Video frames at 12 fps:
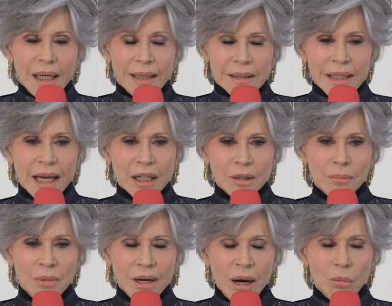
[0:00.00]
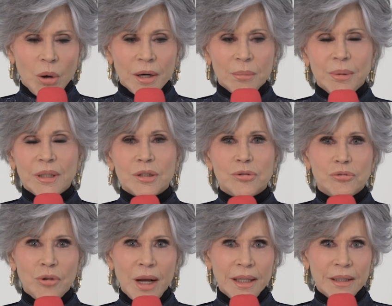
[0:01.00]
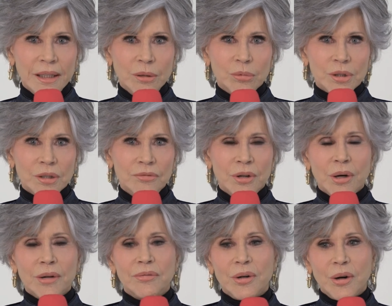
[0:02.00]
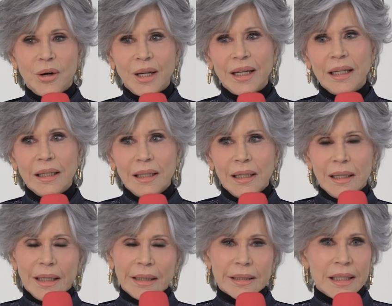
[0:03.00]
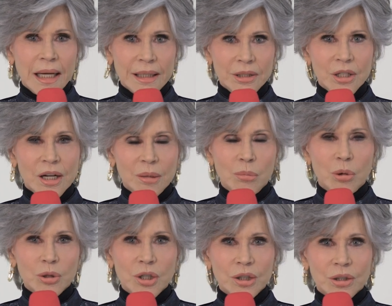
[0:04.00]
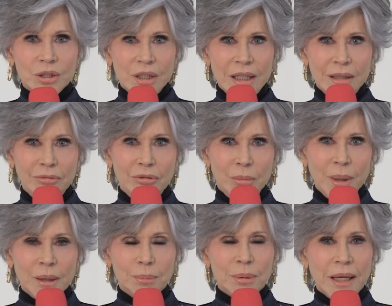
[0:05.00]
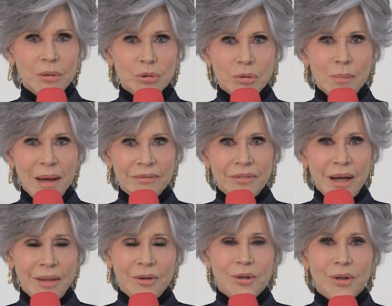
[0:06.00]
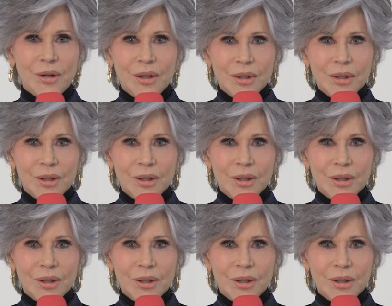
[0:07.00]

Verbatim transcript: and tell him that I want to be his friend. And it was a very, very intense and emotional scene for me to play with my father.